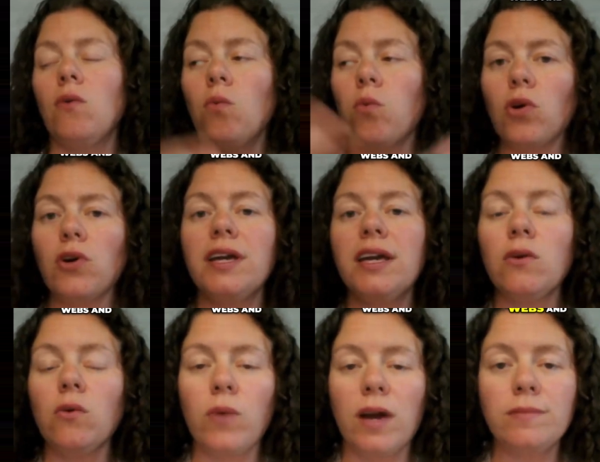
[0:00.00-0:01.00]

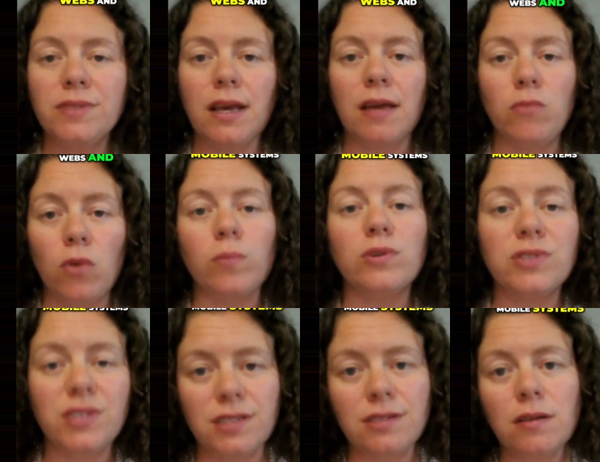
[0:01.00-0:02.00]
working webs and mobile
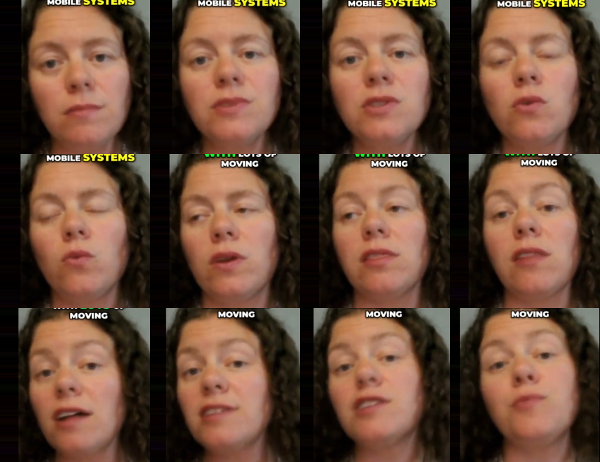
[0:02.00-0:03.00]
systems with
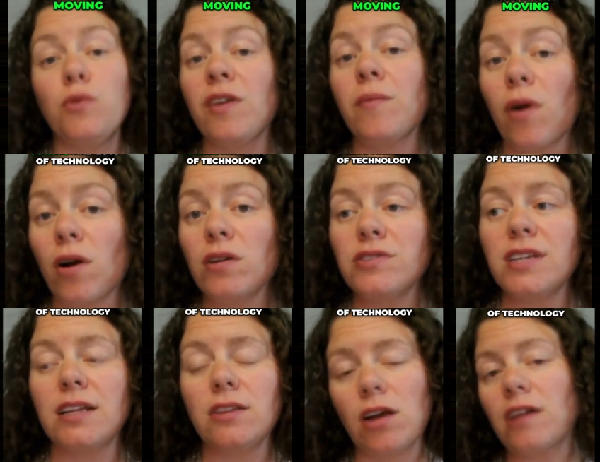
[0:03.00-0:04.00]
lots of moving parts
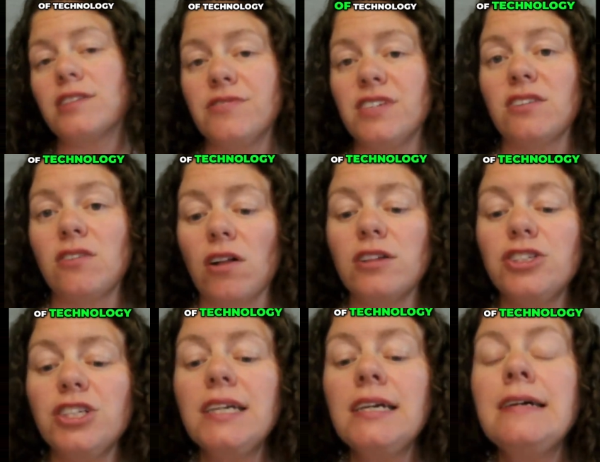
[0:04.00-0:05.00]
and lots of
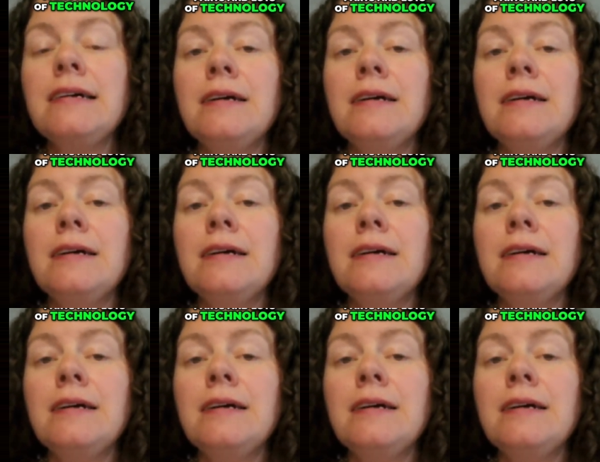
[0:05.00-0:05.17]
technology,